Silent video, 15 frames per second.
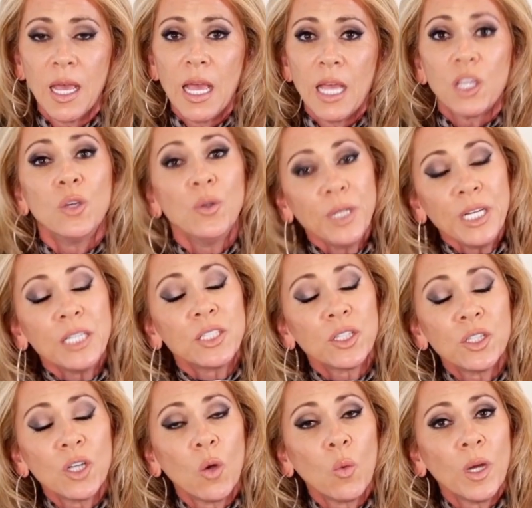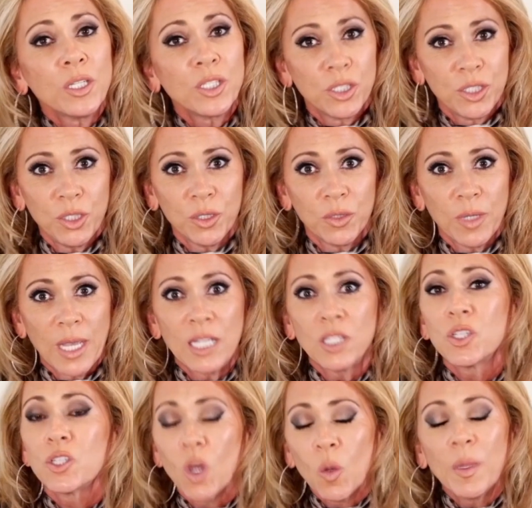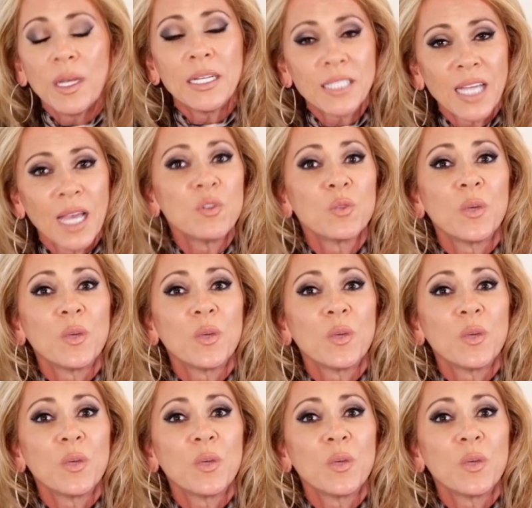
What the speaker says: You need to know what to do. And so many times